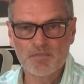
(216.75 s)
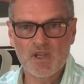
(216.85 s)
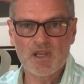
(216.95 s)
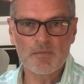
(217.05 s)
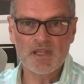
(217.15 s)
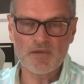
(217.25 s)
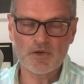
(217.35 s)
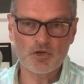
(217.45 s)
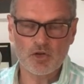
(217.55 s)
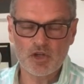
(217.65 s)
you're going to be
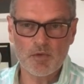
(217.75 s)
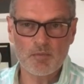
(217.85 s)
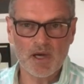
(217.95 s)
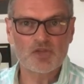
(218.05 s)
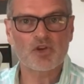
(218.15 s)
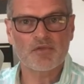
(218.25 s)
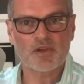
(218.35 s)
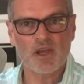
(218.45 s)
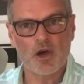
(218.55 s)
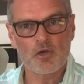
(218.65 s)
given a document by
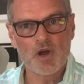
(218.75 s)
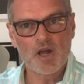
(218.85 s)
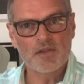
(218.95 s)
Tráfico